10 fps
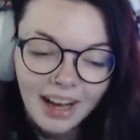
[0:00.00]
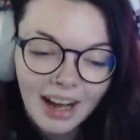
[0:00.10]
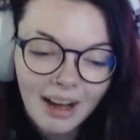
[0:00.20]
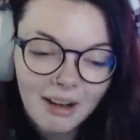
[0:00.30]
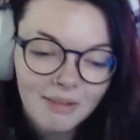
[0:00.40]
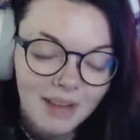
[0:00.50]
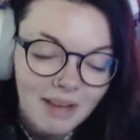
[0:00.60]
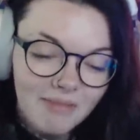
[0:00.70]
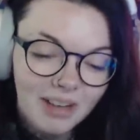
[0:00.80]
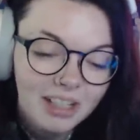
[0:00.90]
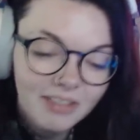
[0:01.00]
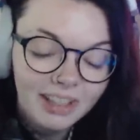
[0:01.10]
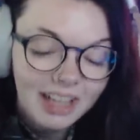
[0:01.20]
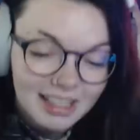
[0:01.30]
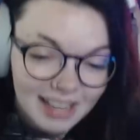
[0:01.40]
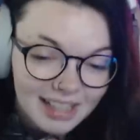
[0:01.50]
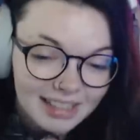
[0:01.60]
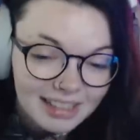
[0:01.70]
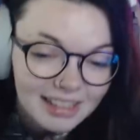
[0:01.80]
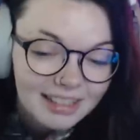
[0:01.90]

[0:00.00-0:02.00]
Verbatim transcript: Um, I'm very, very excited.